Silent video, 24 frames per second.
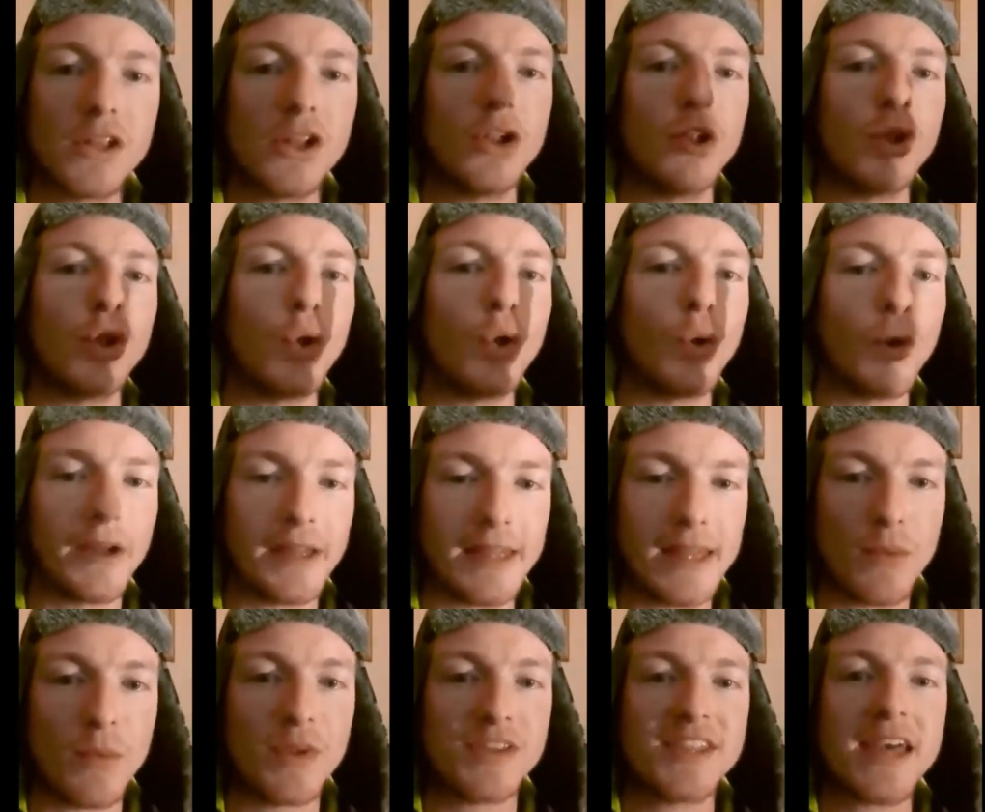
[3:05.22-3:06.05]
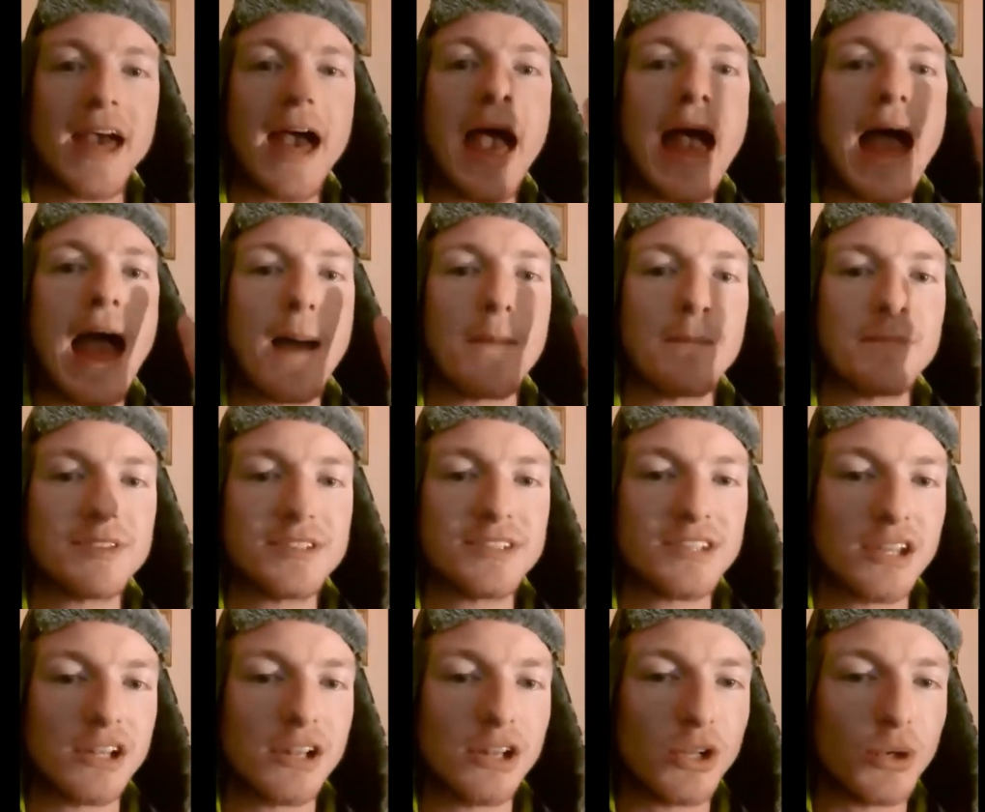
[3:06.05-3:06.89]
Look, it was
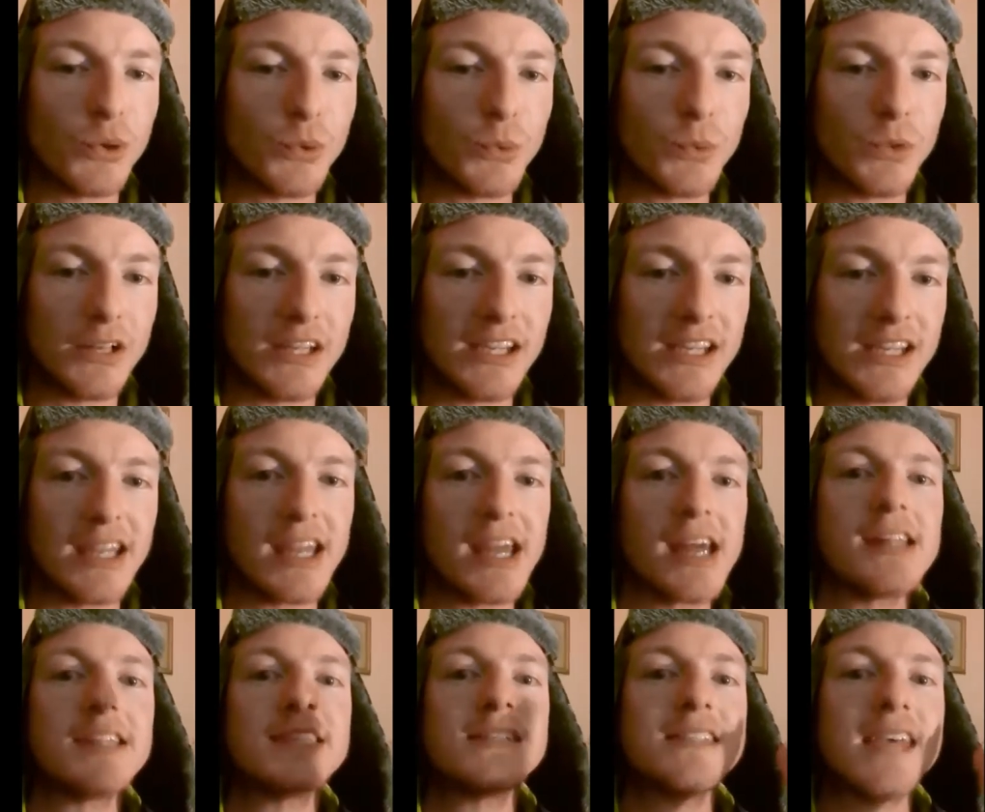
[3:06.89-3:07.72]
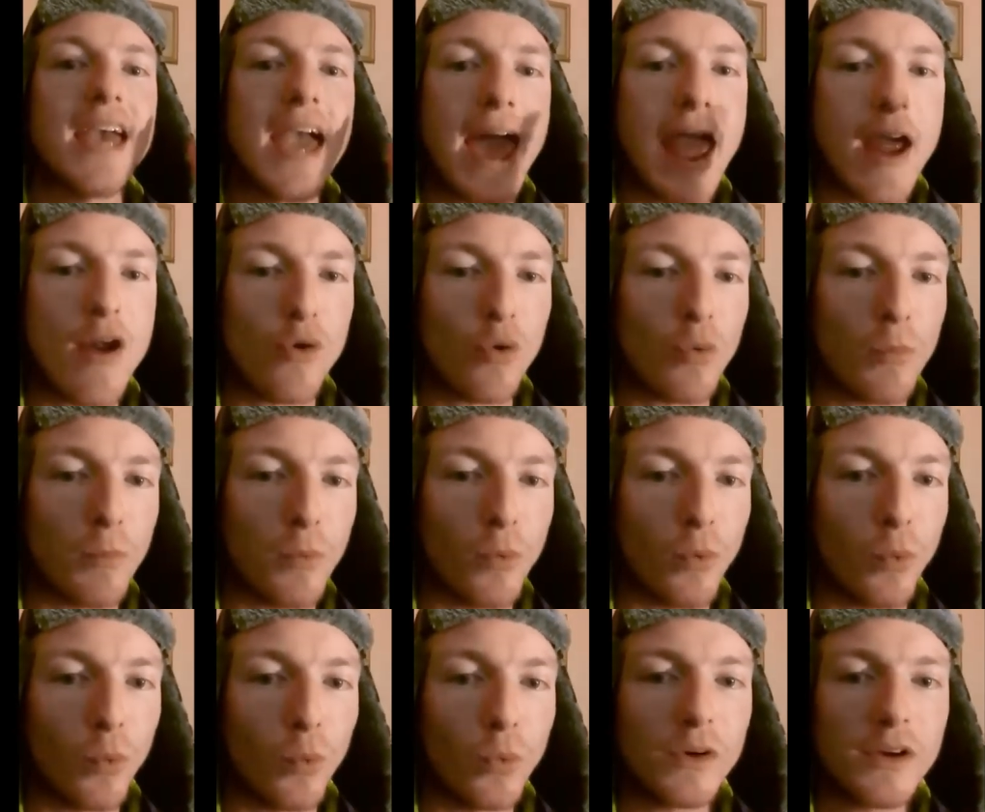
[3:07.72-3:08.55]
absolutely
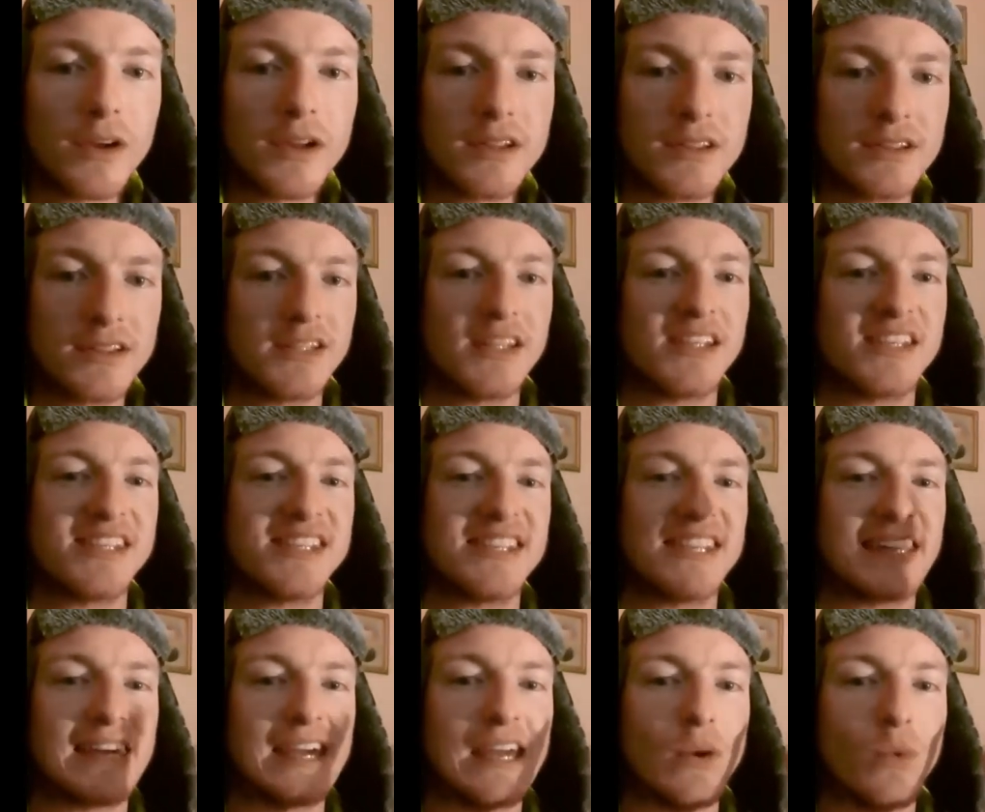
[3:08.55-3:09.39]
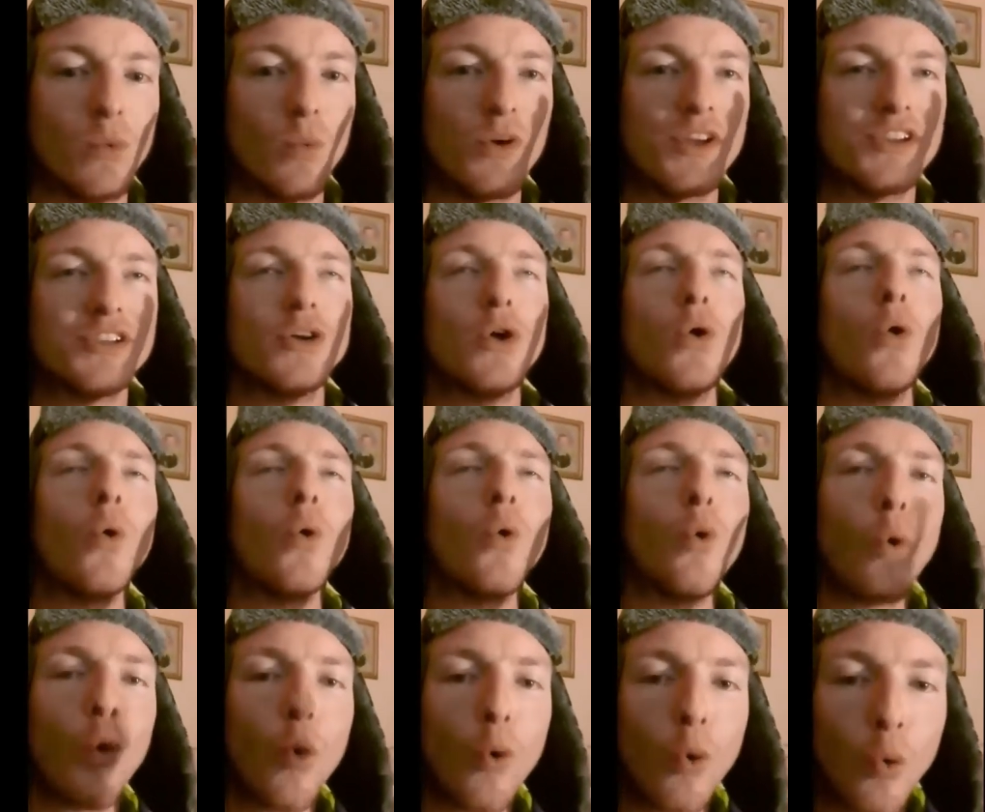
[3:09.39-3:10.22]
terrible. The singing was
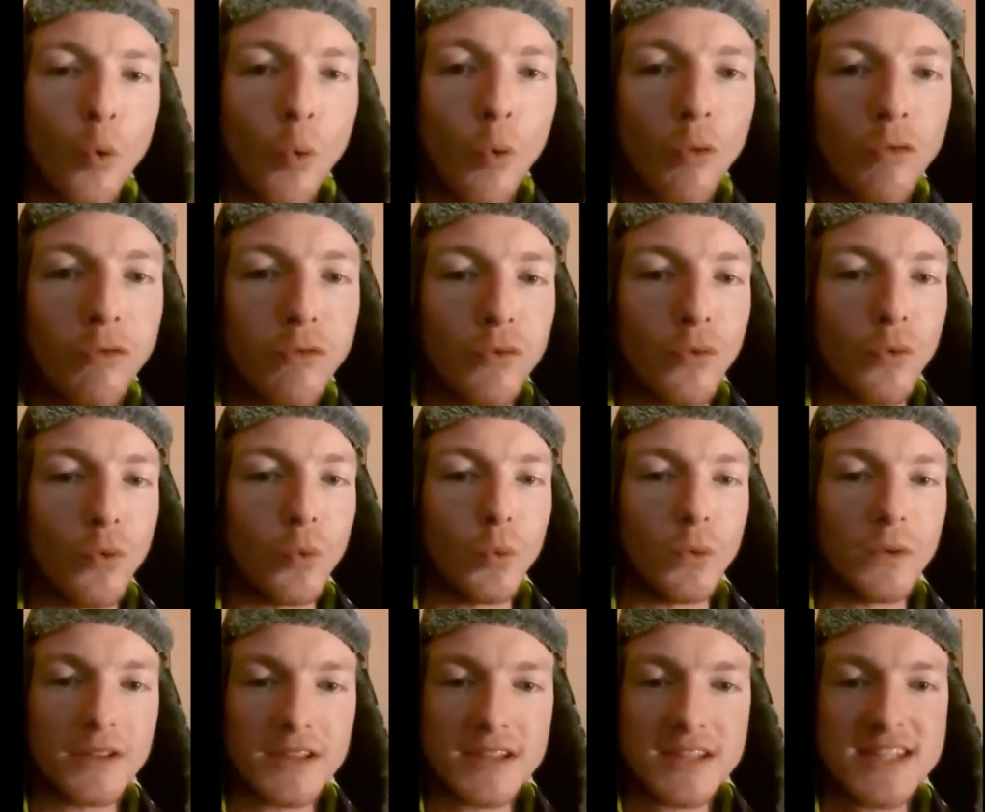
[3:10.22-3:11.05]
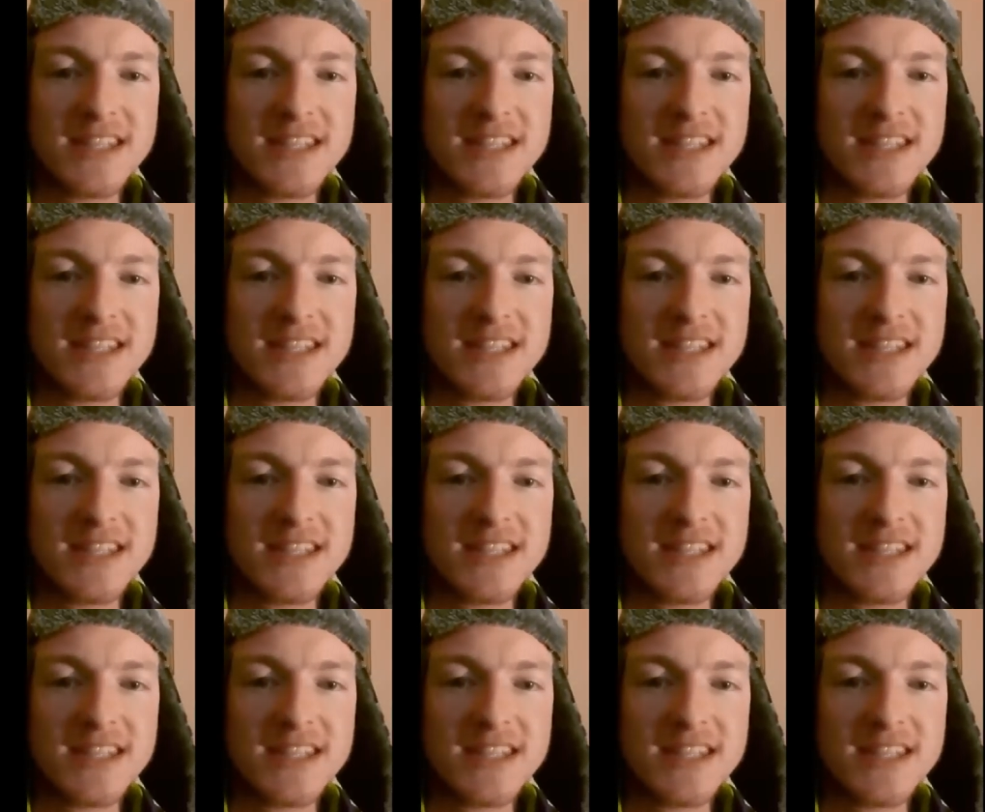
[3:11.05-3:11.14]
awful.